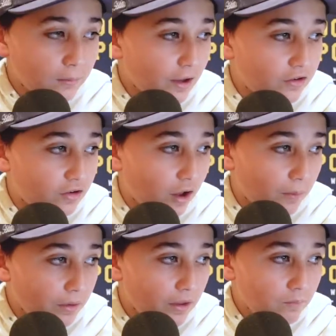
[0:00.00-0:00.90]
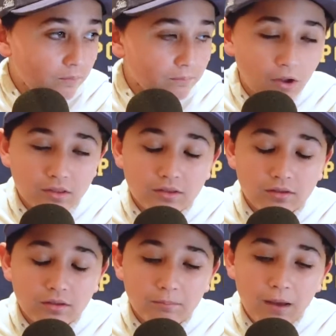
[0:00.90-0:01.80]
might just not be, but
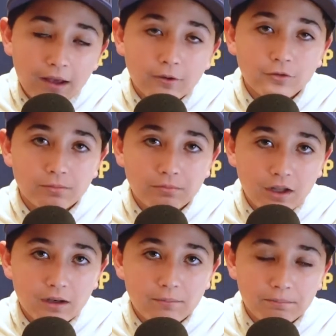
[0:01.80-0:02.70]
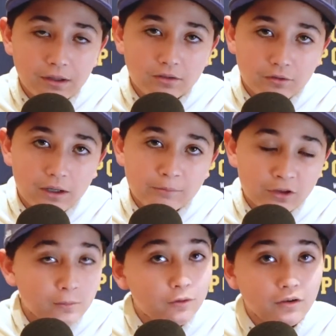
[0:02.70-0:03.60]
the Packers did beat the Rams, and
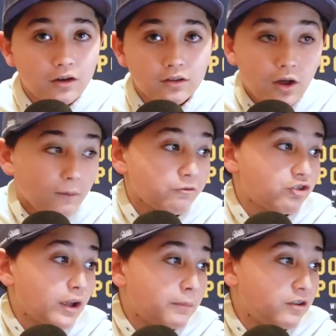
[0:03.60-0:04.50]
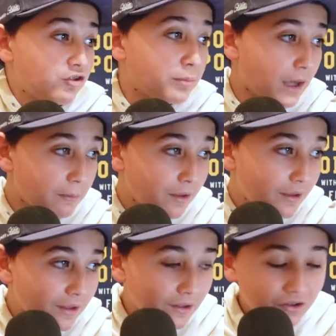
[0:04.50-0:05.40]
they're moving on to the conference championship game.
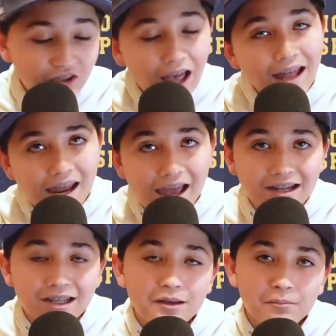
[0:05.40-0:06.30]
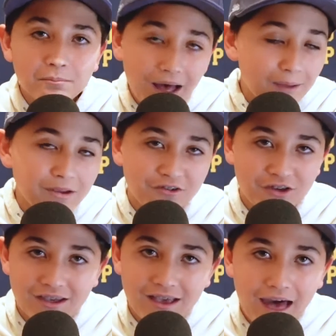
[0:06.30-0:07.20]
Chad Henne, my
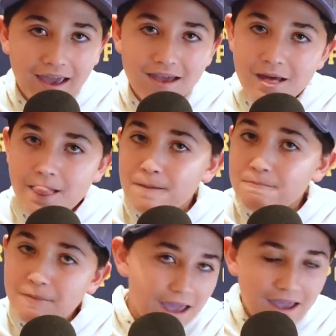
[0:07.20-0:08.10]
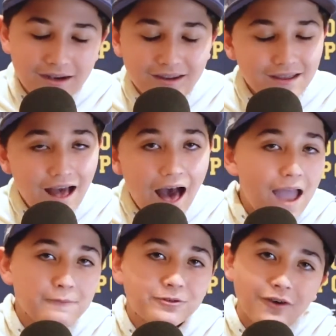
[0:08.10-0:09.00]
Michigan guy, man, I
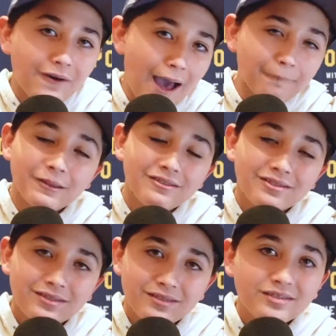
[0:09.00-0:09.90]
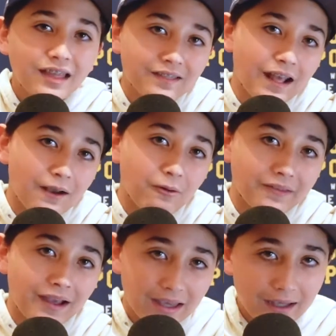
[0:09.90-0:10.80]
am so happy that they won
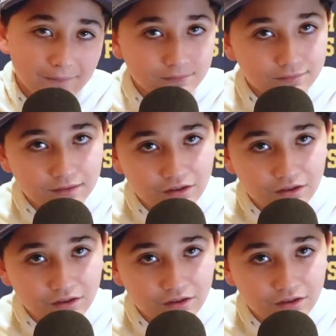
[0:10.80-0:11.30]
that game, the